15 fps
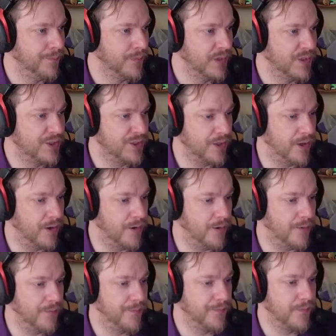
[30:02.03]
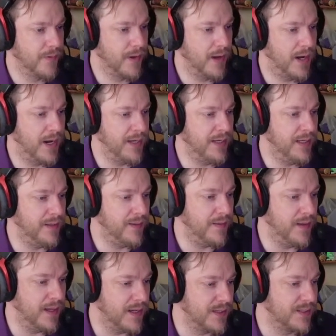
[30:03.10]
So I need
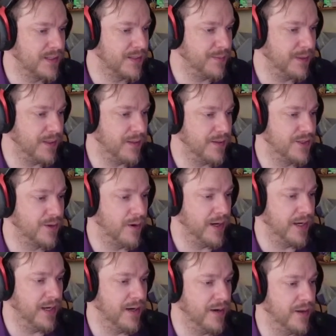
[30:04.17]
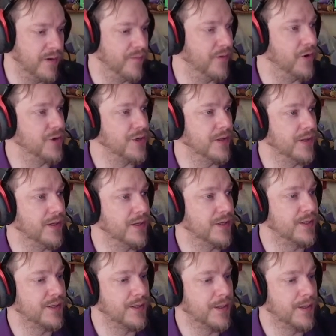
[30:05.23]
this to be, so I need another version of this.